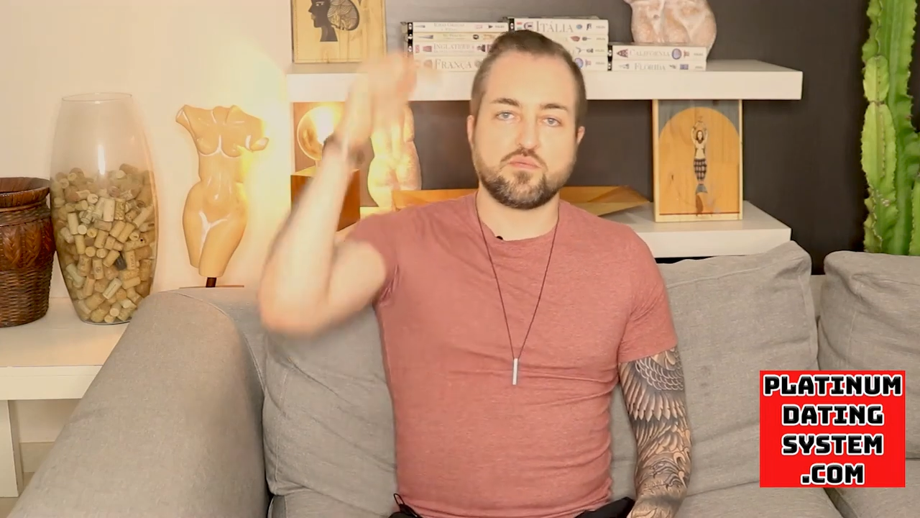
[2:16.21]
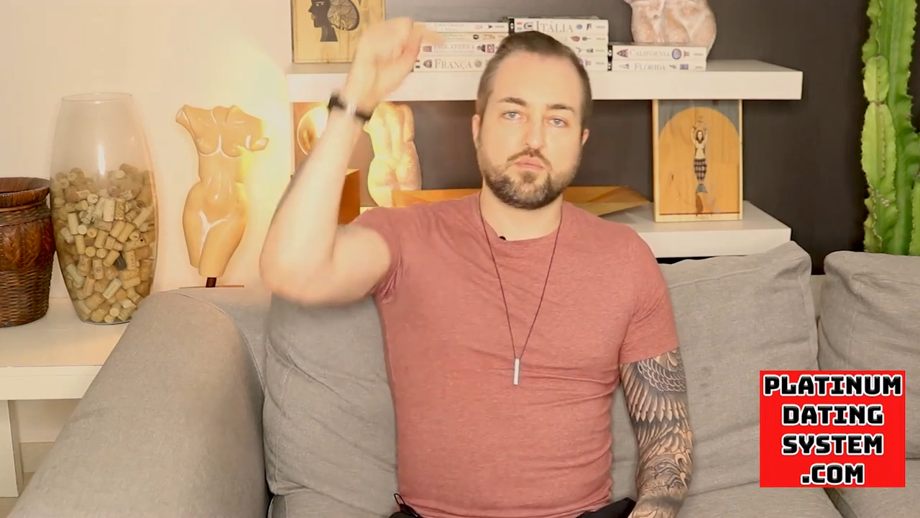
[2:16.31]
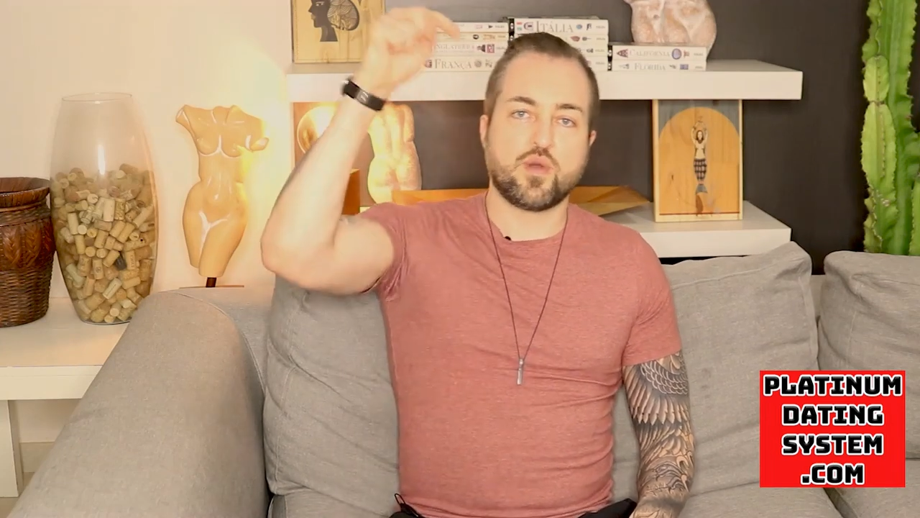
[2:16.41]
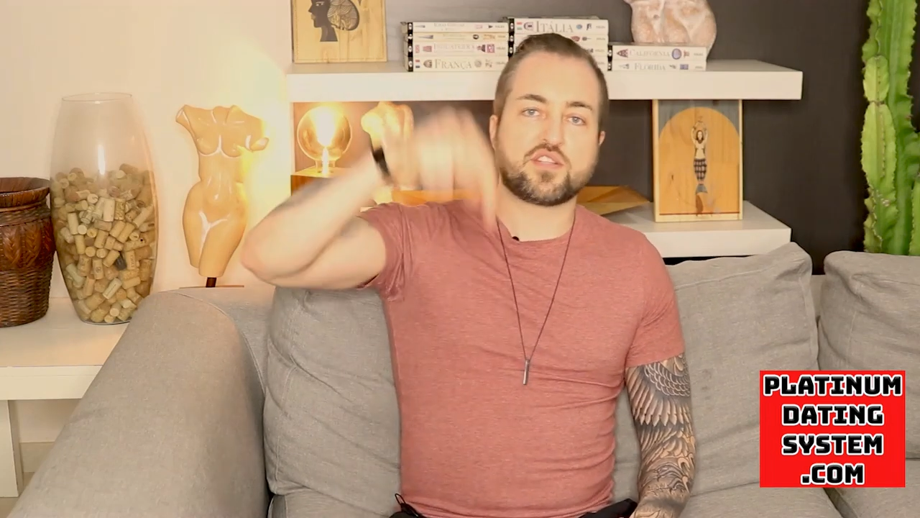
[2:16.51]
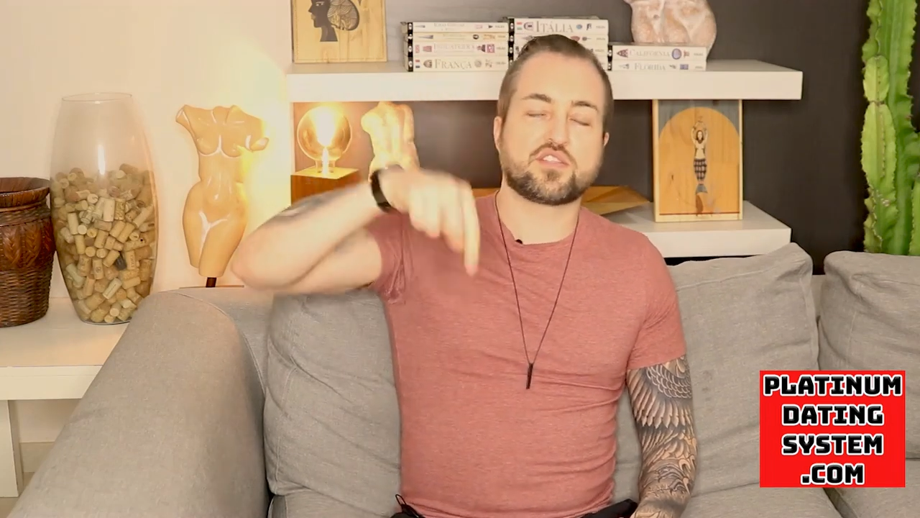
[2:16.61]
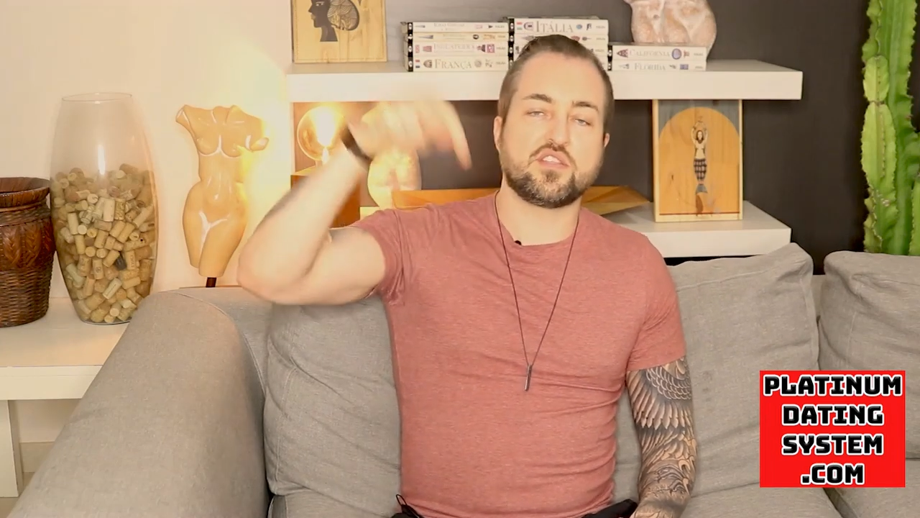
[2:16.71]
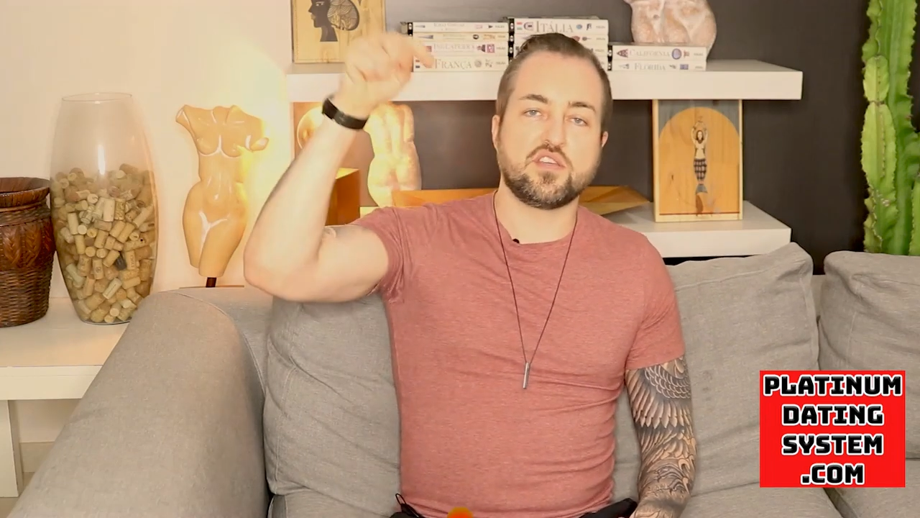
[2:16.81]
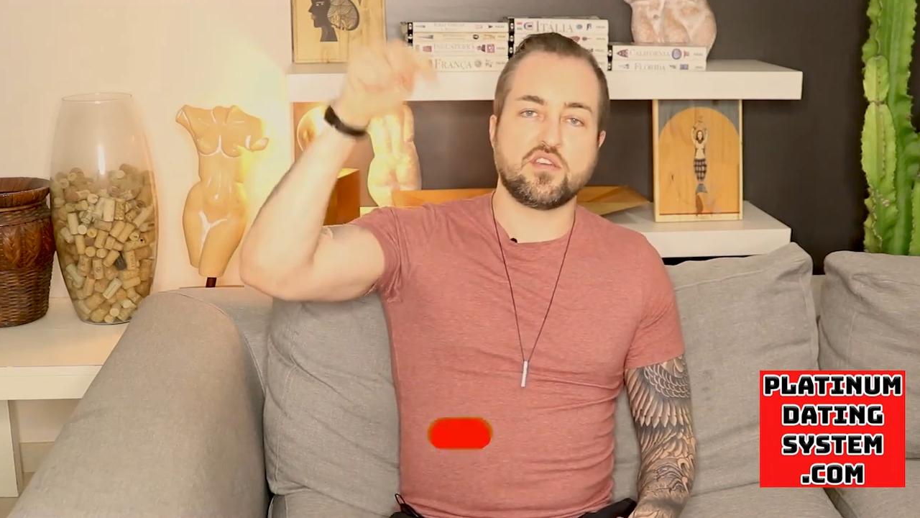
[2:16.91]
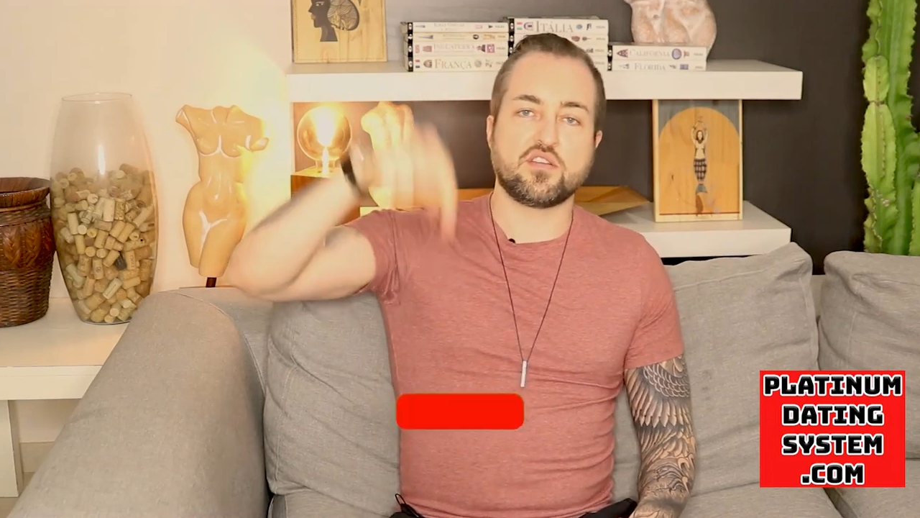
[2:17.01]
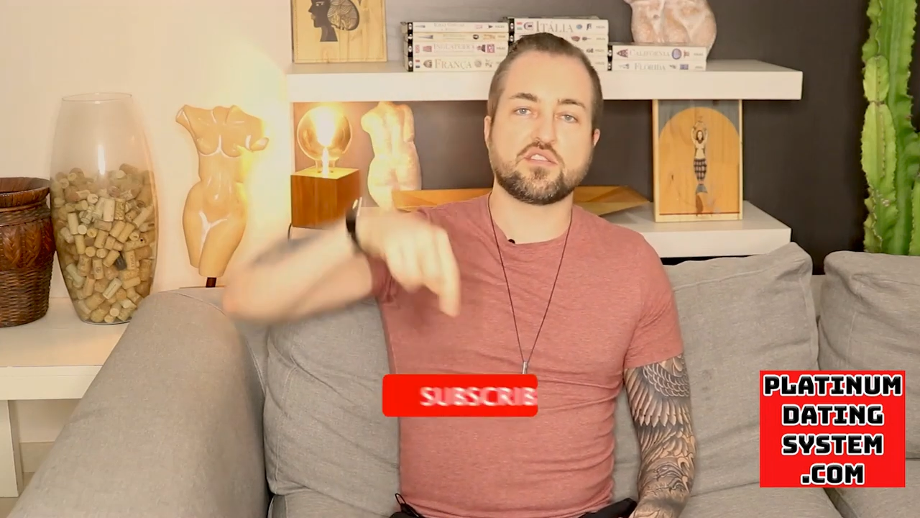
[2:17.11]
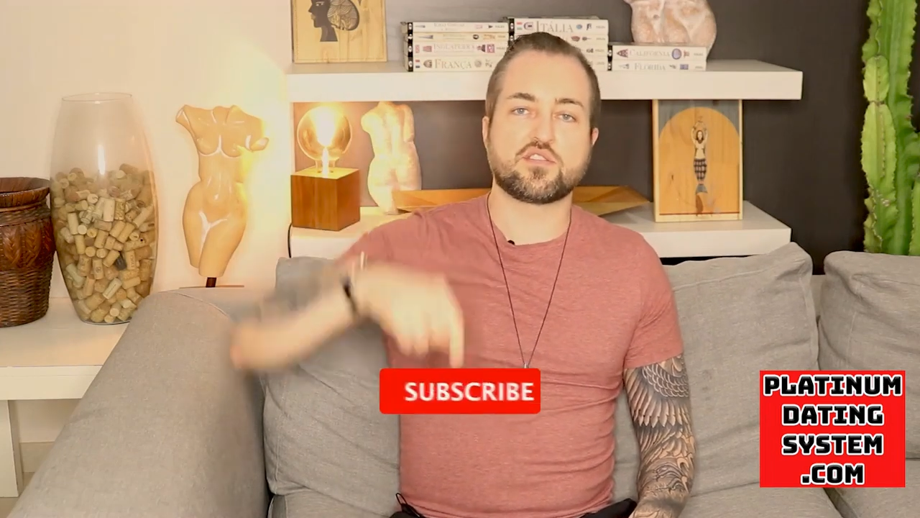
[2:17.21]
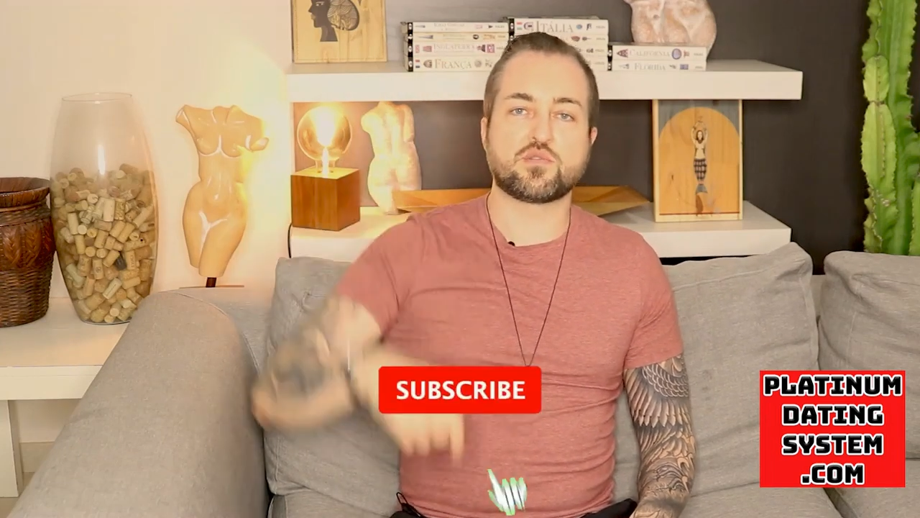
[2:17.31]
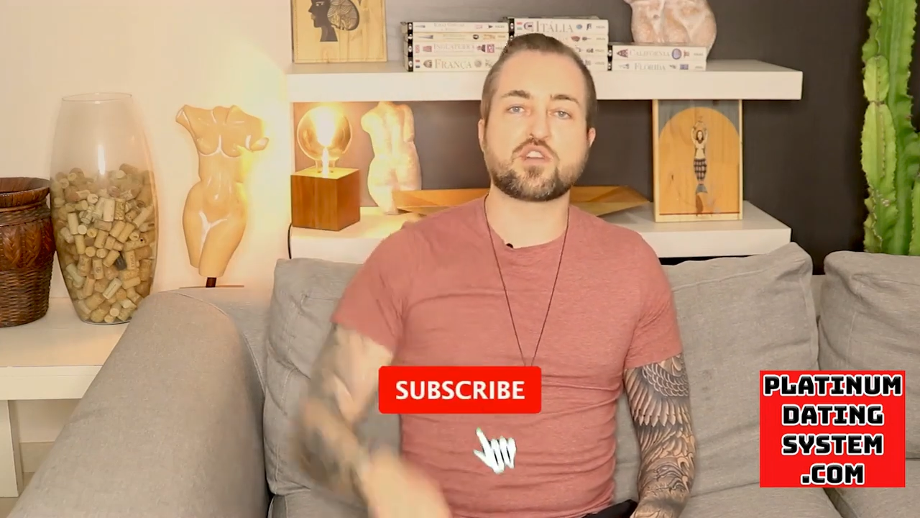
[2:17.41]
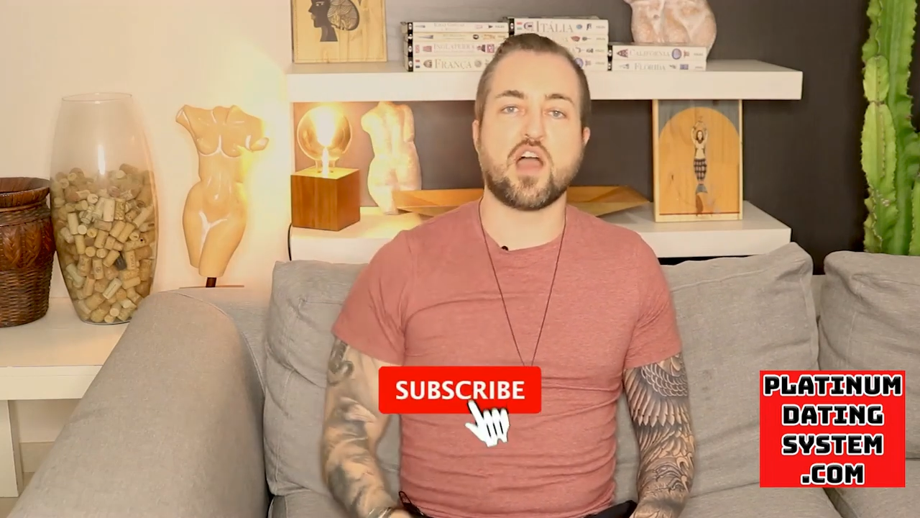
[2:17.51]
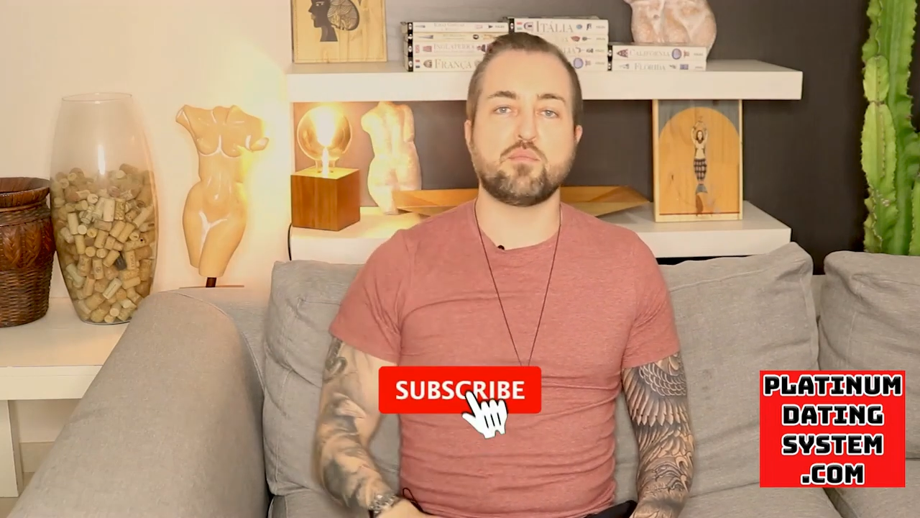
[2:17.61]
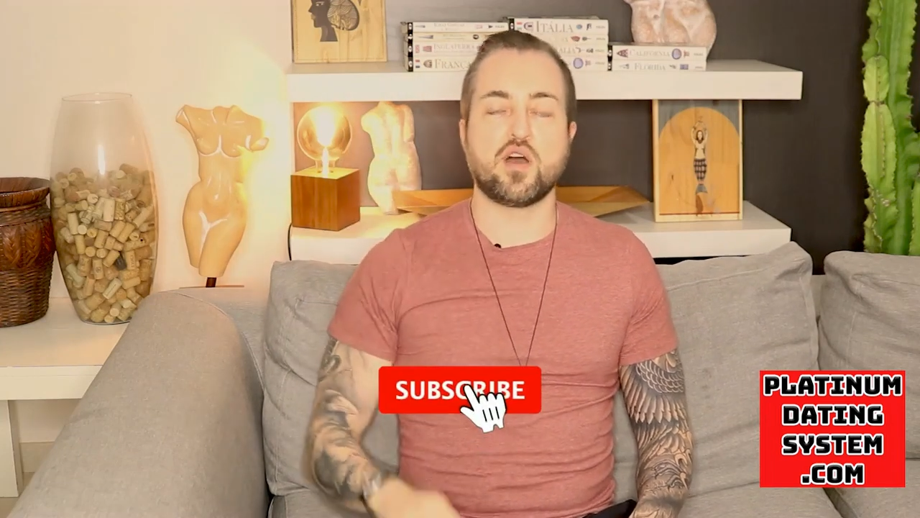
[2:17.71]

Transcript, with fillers: Press the subscribe